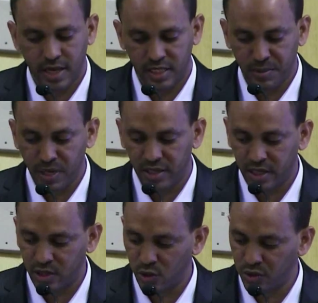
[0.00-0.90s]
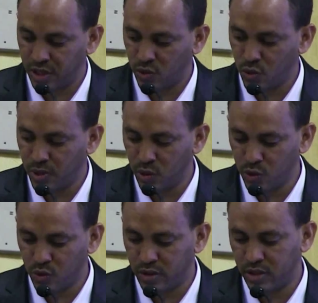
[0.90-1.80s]
Similar results show that women
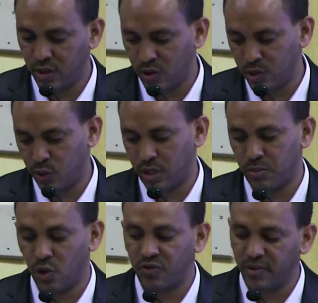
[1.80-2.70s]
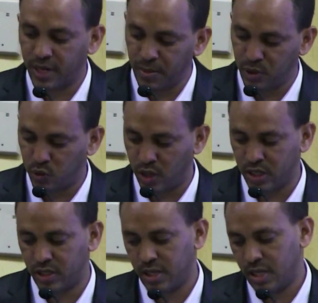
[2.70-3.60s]
with good knowledge were more favorable
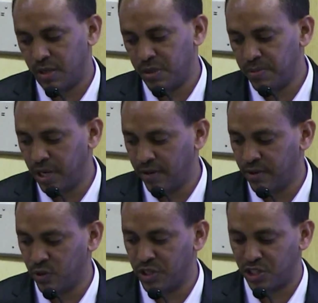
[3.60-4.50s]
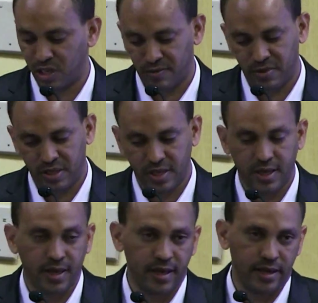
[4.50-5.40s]
towards people living with
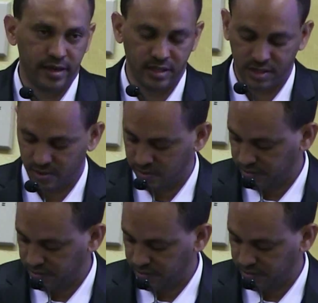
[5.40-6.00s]
HIV/AIDS.